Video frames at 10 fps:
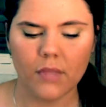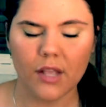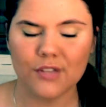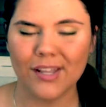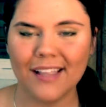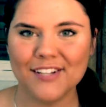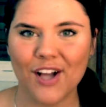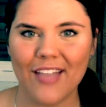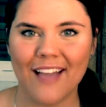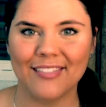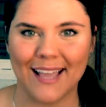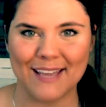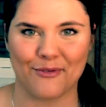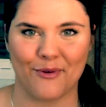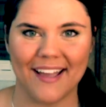So I like to call that
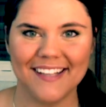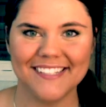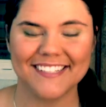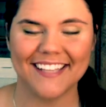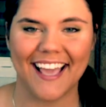life, right?